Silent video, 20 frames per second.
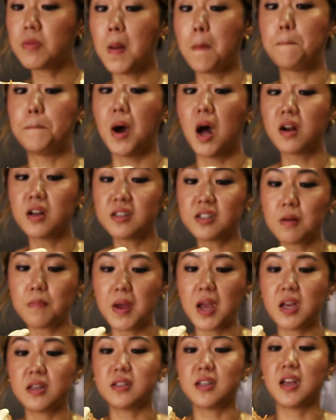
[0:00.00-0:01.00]
The bun is
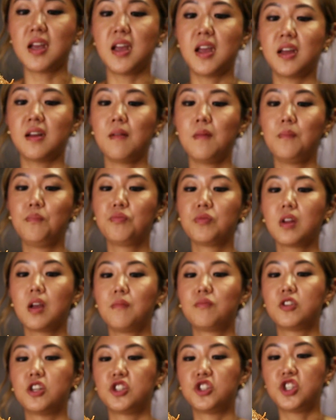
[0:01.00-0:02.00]
amazing.
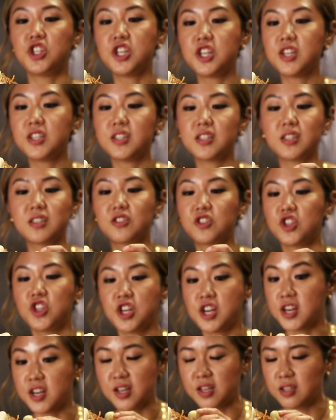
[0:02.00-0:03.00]
The cheese is
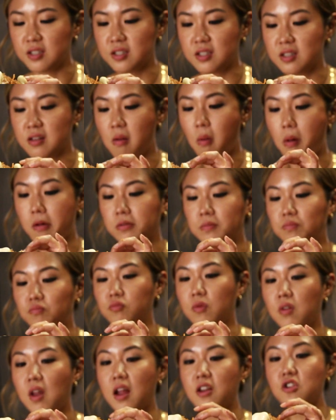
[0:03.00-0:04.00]
cheese.
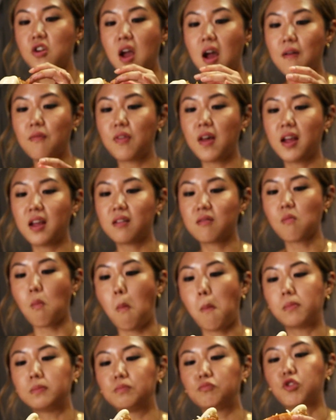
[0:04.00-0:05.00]
Then you have like
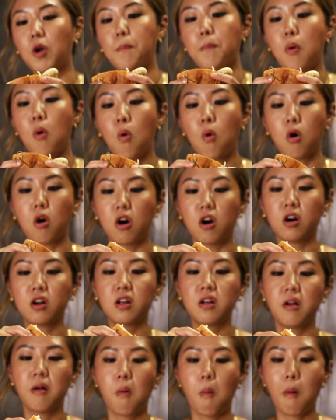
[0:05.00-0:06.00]
the pork,
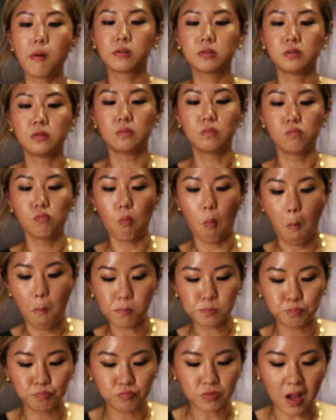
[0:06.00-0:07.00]

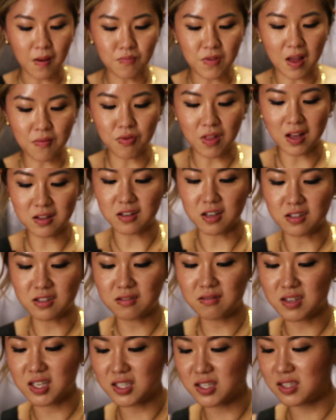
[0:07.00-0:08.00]
and then like
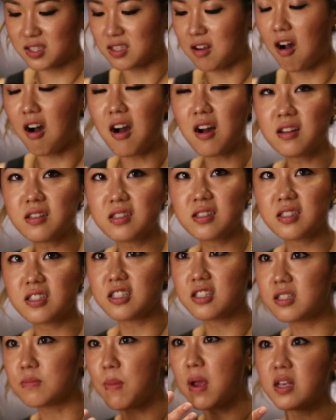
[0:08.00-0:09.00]
this sauce
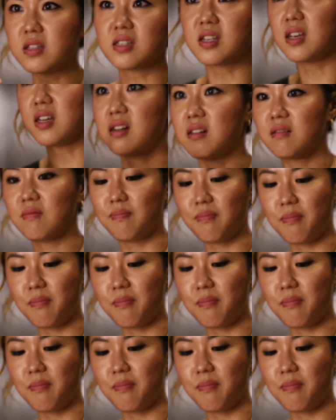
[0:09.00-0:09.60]
just makes it